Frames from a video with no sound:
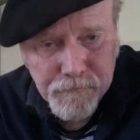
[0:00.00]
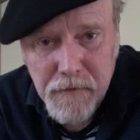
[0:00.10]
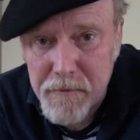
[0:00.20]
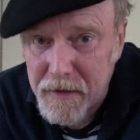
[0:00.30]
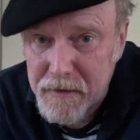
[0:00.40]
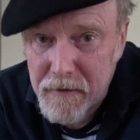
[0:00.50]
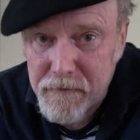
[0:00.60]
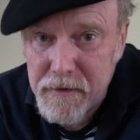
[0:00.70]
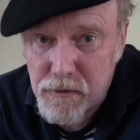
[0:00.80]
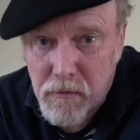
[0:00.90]
I'm not going to have
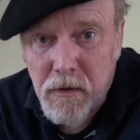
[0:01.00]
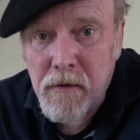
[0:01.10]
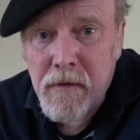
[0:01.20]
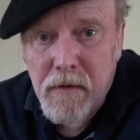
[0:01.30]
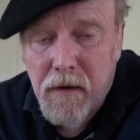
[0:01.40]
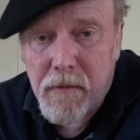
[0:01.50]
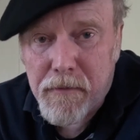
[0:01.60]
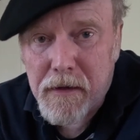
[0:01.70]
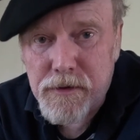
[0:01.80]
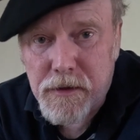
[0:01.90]
any trouble
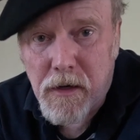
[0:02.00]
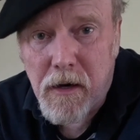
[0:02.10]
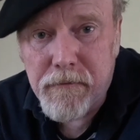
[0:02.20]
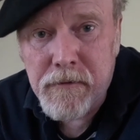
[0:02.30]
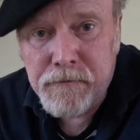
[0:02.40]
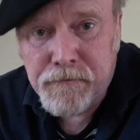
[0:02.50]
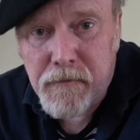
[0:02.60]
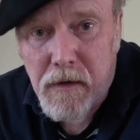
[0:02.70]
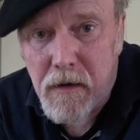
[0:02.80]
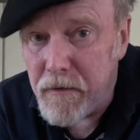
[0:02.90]
polishing off
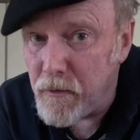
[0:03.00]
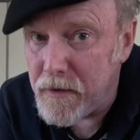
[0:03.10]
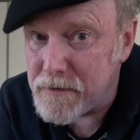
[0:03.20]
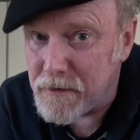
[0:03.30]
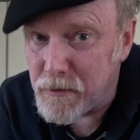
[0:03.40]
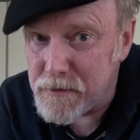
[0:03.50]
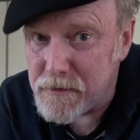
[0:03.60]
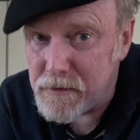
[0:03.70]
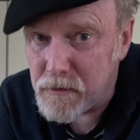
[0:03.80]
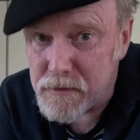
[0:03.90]
the rest of
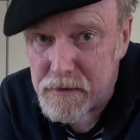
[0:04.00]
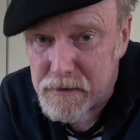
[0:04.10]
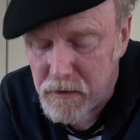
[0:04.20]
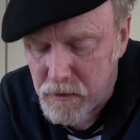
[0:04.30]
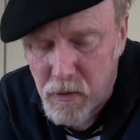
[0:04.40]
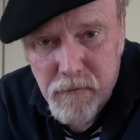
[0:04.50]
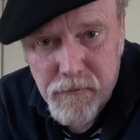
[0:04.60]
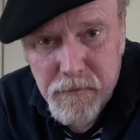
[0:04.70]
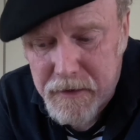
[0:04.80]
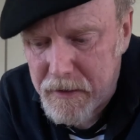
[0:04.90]
those escargot
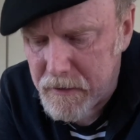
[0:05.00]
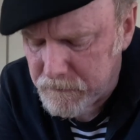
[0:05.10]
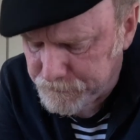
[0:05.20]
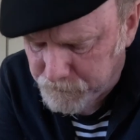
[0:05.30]
from the can.